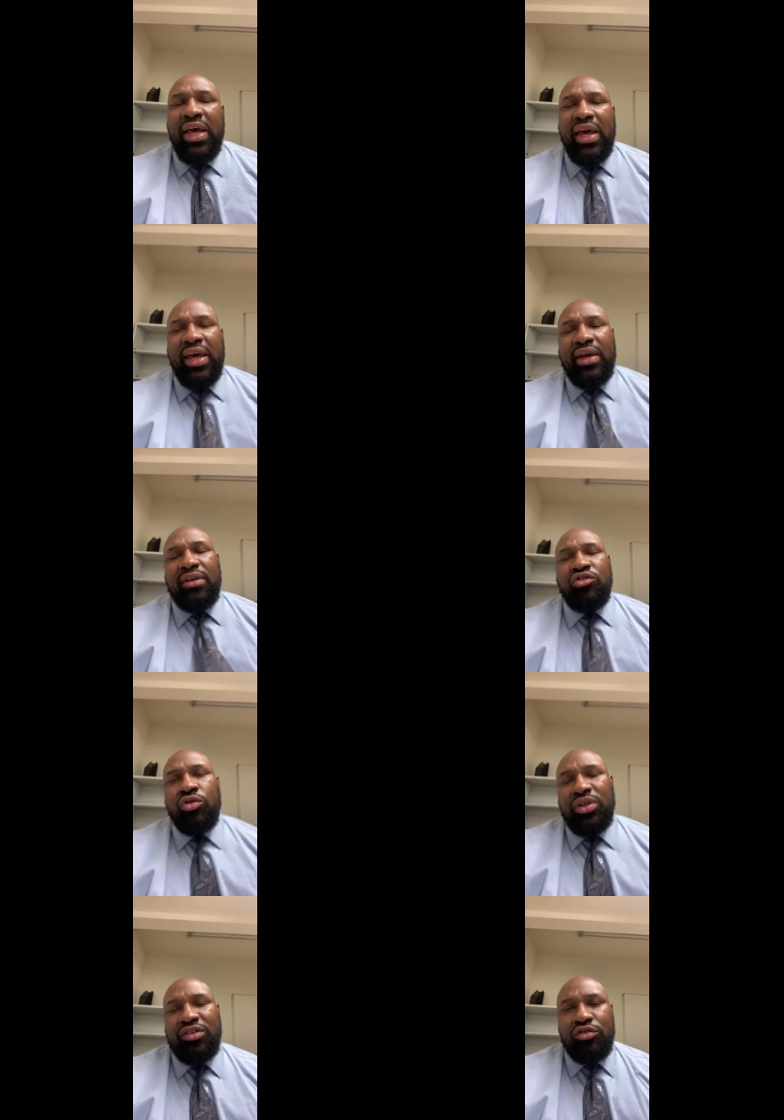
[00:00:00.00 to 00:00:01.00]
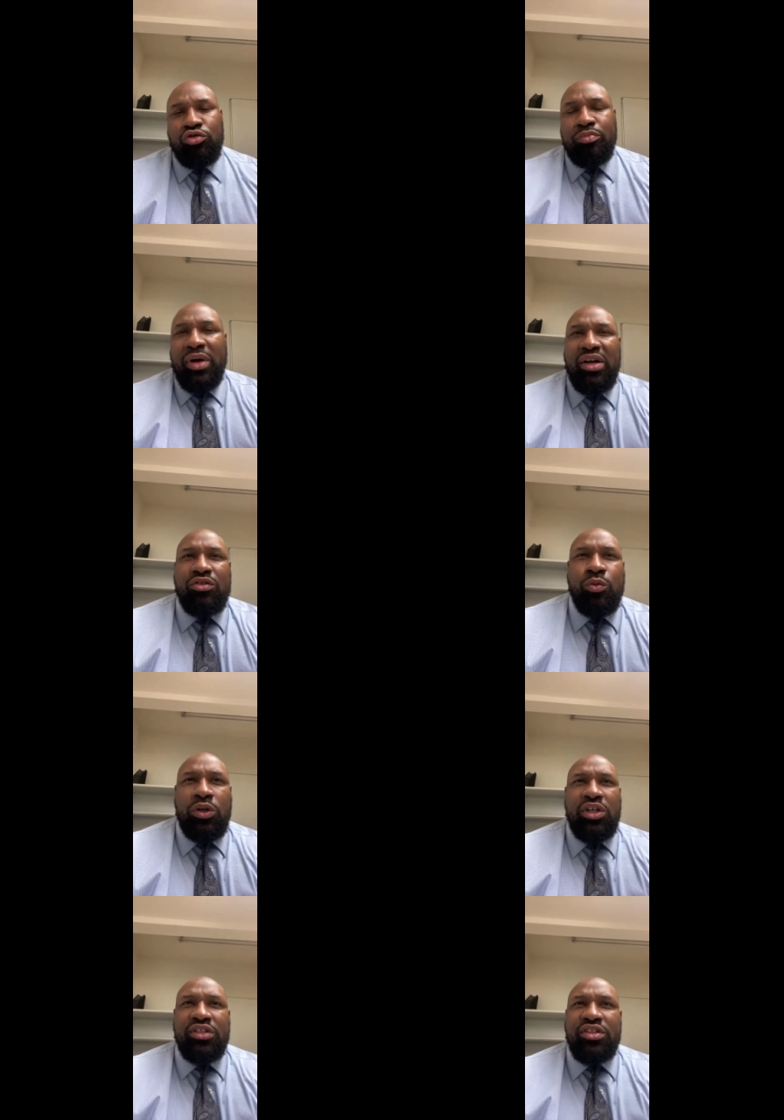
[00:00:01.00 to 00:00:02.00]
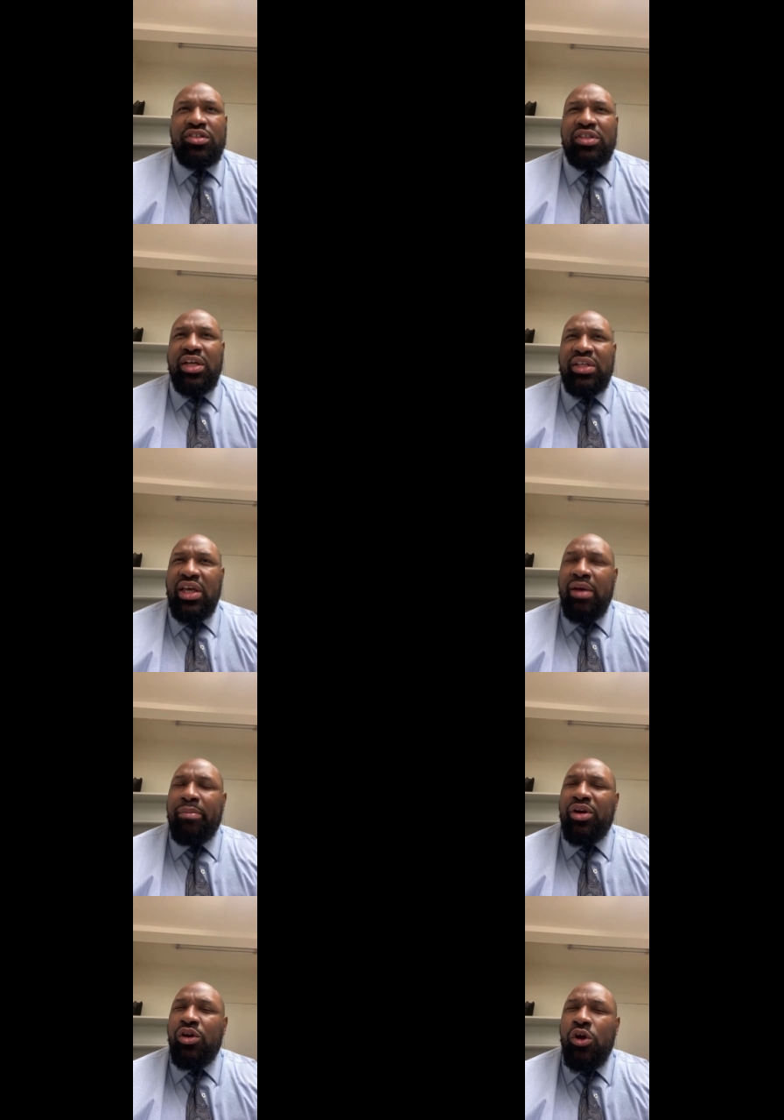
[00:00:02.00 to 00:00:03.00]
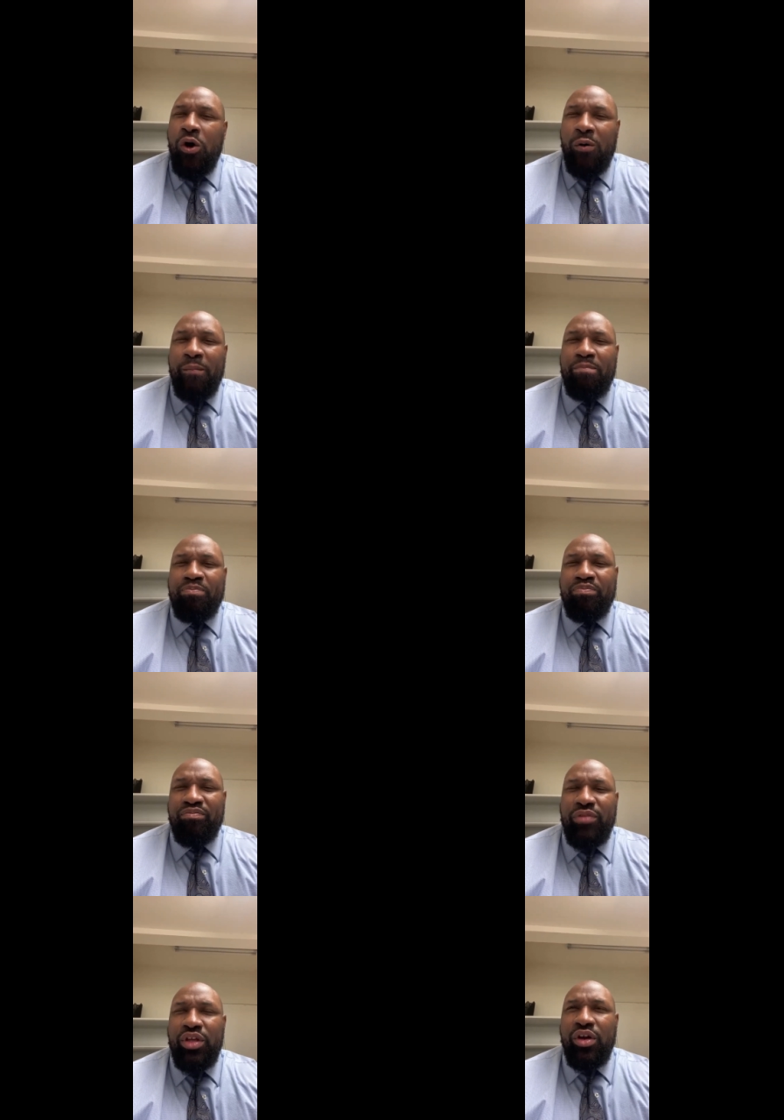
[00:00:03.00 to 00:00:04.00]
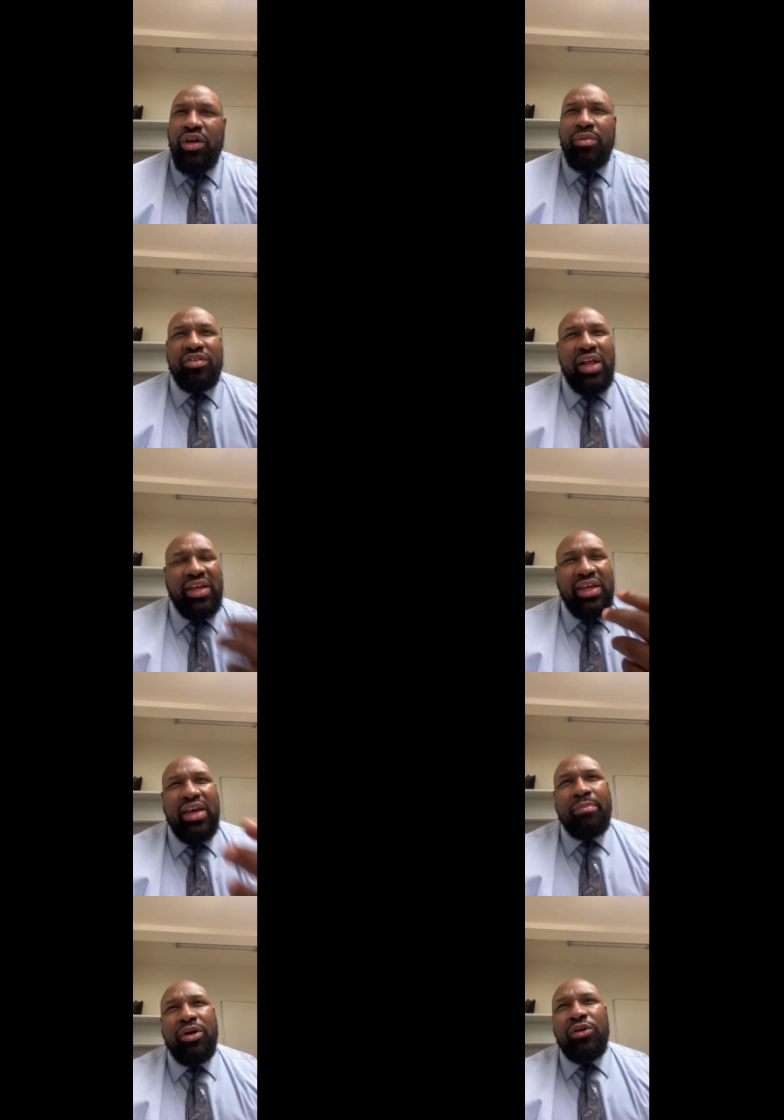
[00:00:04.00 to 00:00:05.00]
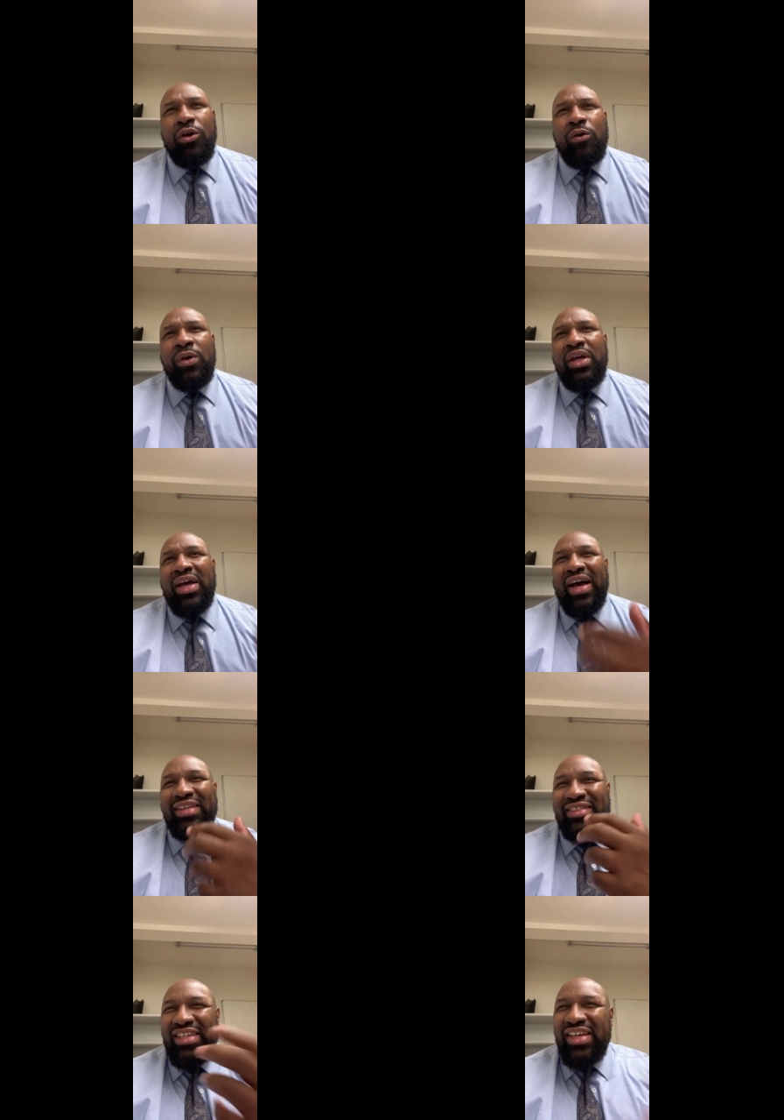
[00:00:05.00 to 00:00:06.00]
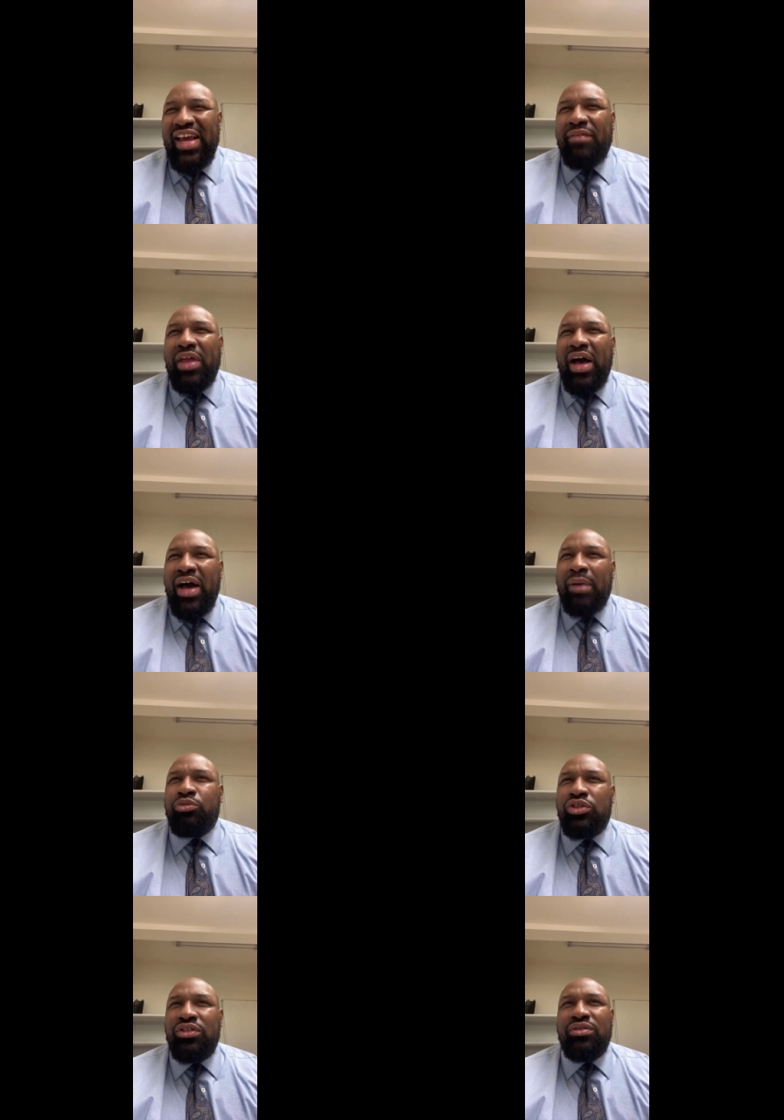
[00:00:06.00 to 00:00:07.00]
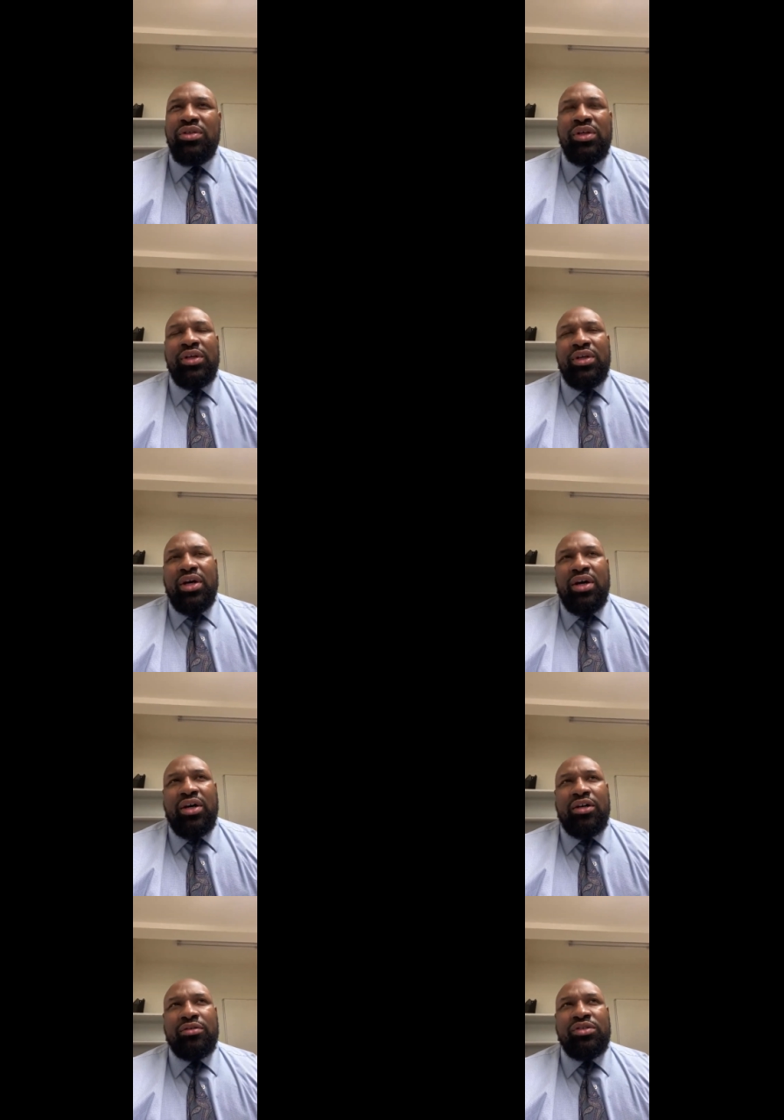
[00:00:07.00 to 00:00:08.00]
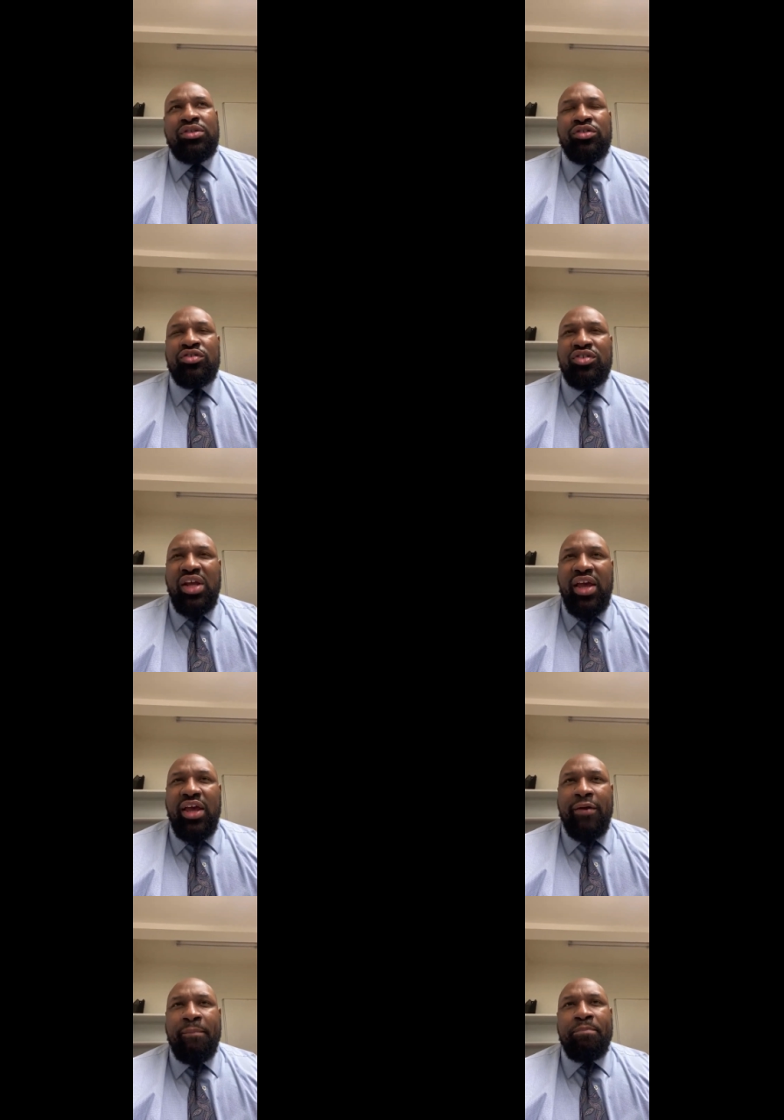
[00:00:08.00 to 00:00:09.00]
And Julius' response was, he said, yeah, but no. He was like, yeah, but no. I did have the option to stay.